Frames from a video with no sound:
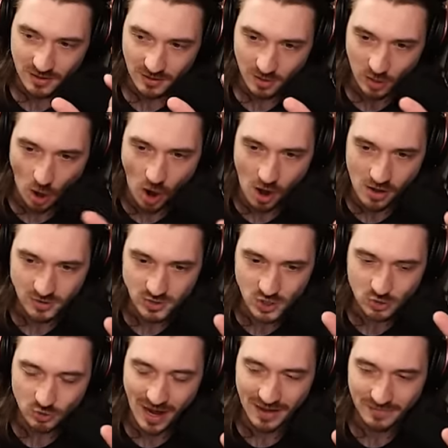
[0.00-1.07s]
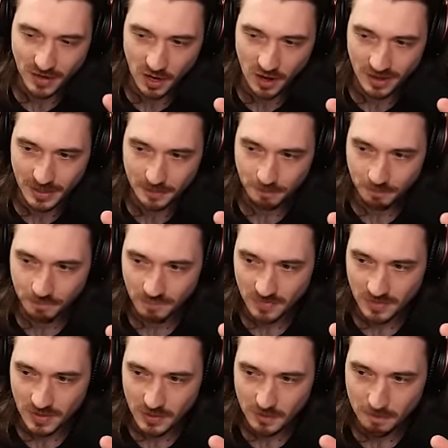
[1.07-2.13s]
cars driving on it.
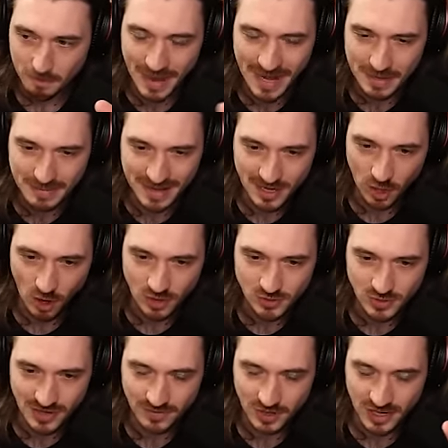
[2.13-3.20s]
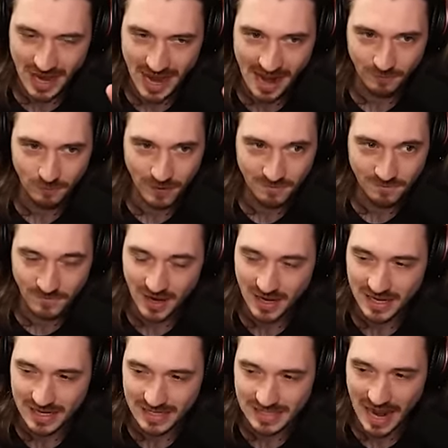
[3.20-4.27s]
Many, many cars driving on it every
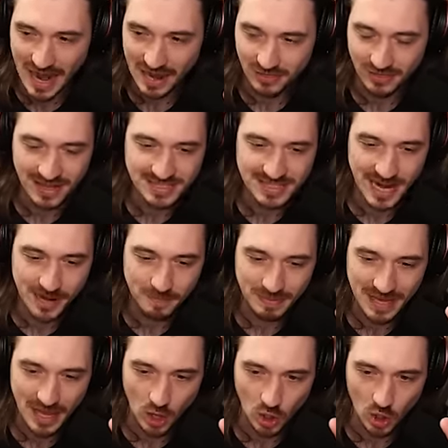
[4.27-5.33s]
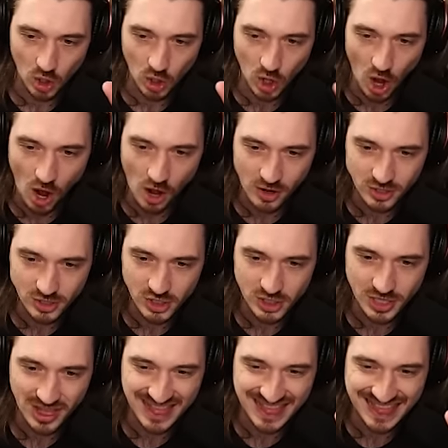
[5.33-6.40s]
fucking day. That's got to be a large,
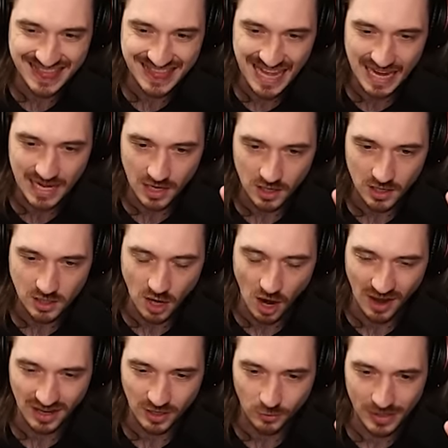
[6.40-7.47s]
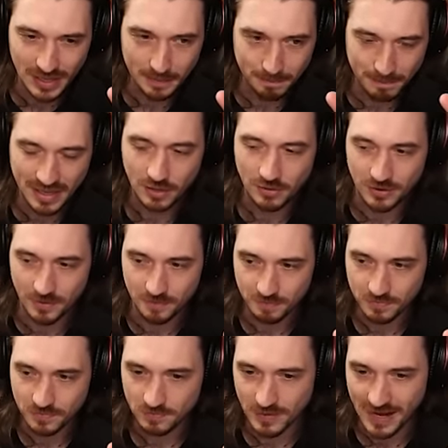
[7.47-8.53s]
thick concrete pillar,
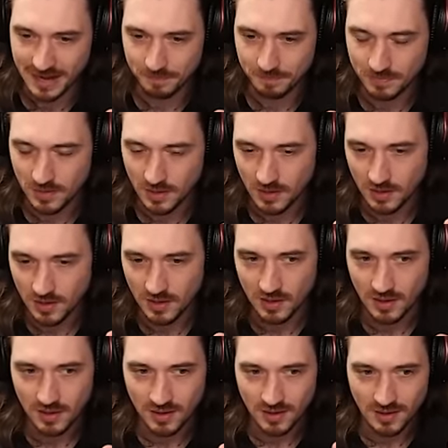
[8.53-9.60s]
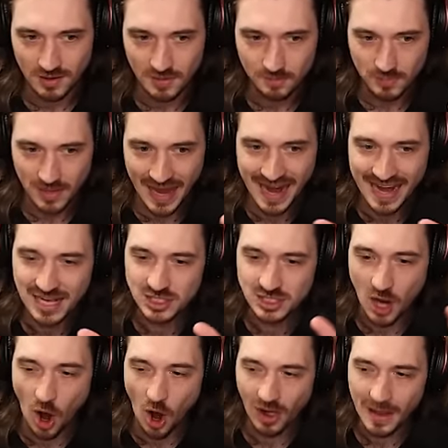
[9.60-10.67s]
right? It is,
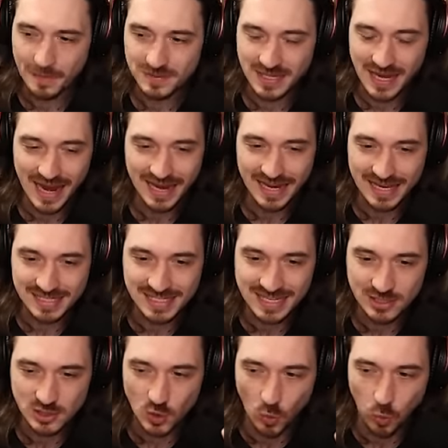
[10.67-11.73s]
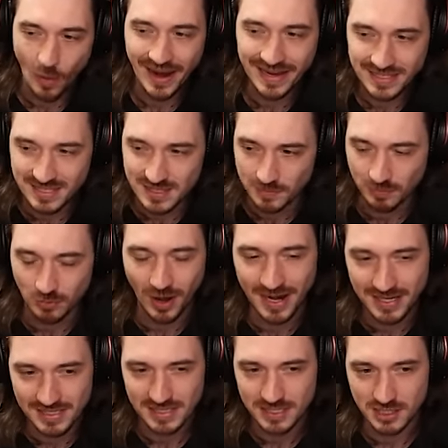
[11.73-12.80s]
all I'm saying is it is quite
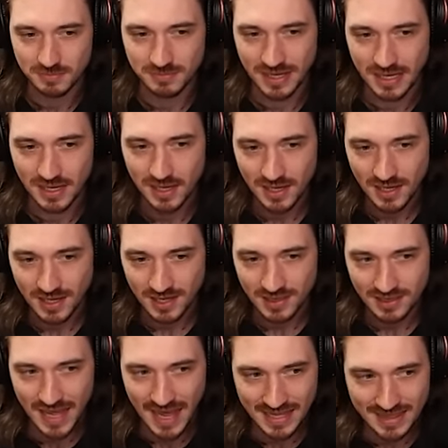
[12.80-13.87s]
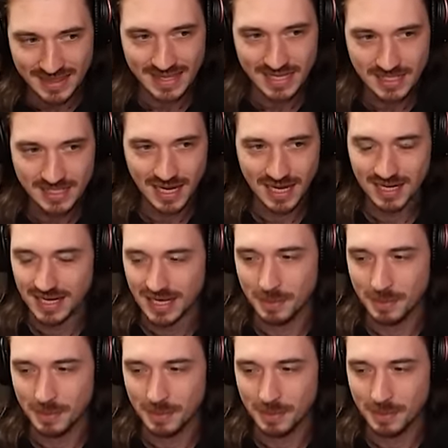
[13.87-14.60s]
surprising to me that this hitting a